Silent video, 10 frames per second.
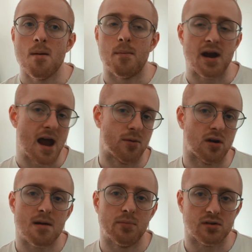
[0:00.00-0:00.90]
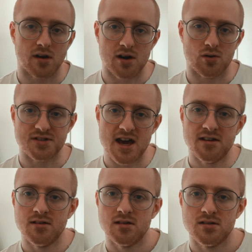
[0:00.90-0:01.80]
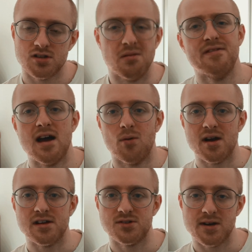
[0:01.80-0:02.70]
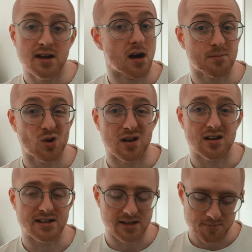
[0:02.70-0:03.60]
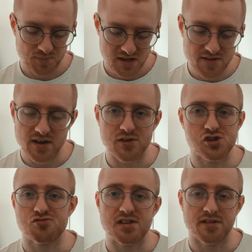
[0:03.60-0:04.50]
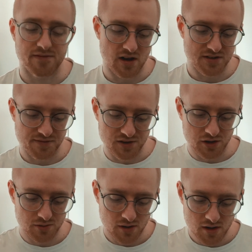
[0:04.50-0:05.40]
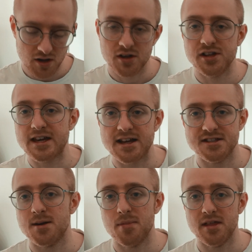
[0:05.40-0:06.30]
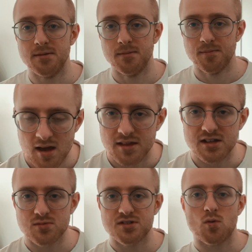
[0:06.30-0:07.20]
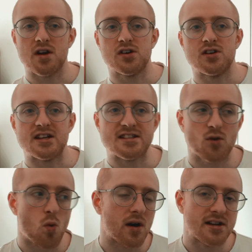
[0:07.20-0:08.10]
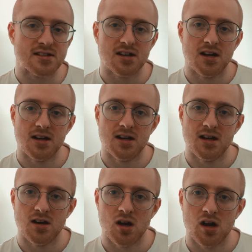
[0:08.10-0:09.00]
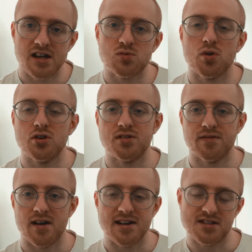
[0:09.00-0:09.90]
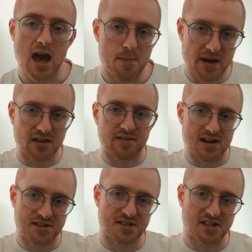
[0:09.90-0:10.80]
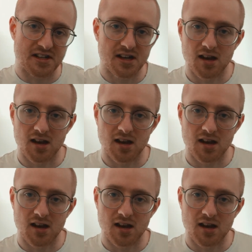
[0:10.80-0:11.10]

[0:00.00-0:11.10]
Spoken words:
But I am on like book 9 or 10, so I'm a fair way into it, and I'm quite liking it. Even if you just read the first few, you're getting something. These ones are quite good. It's what you define as epic fantasy.